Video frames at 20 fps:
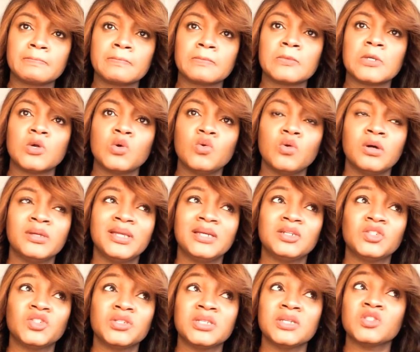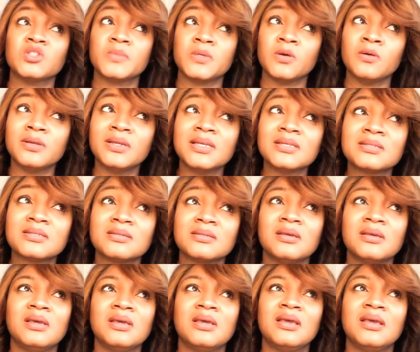Who ordered the shooting? To be honest,
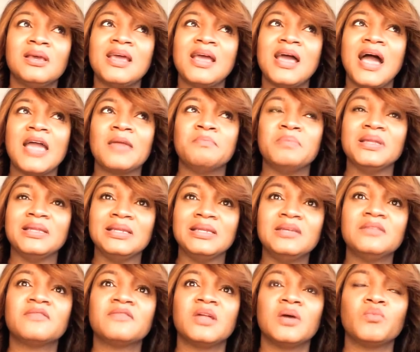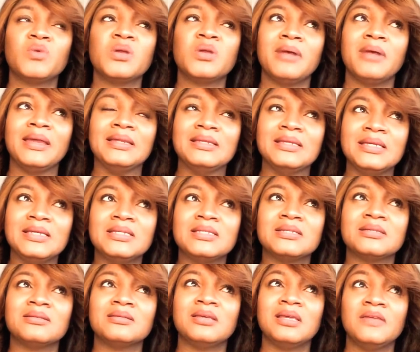I believe that we might need
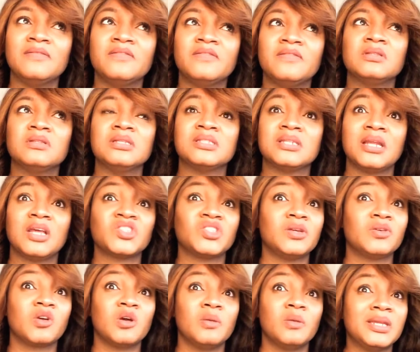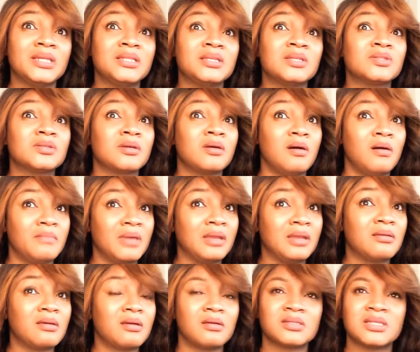even the international community to come
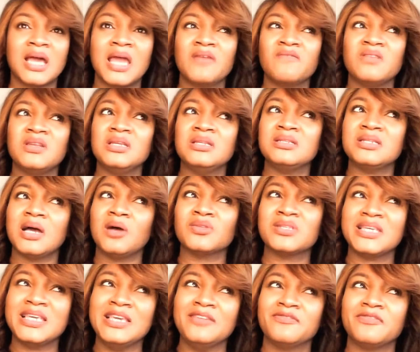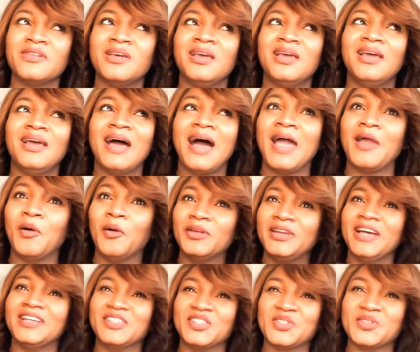in, because I really doubt if I
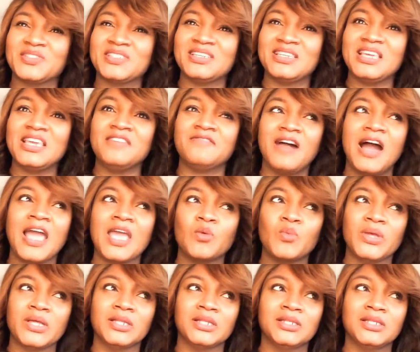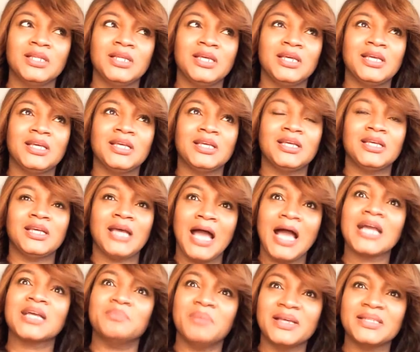order the shooting, if I will
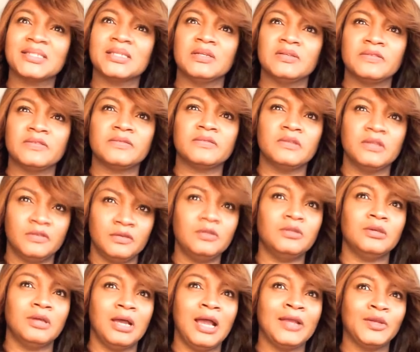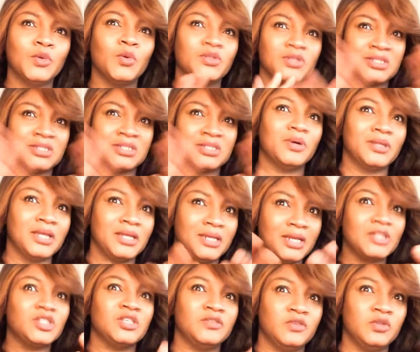hang myself. I don't want to say more than
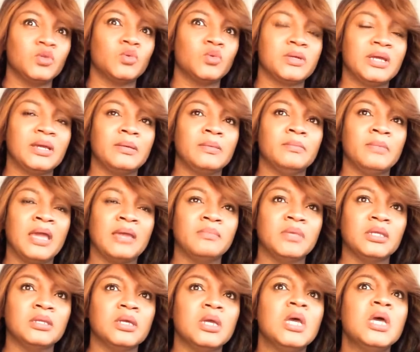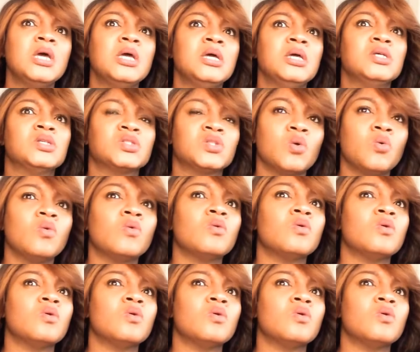that, if you know what I mean. So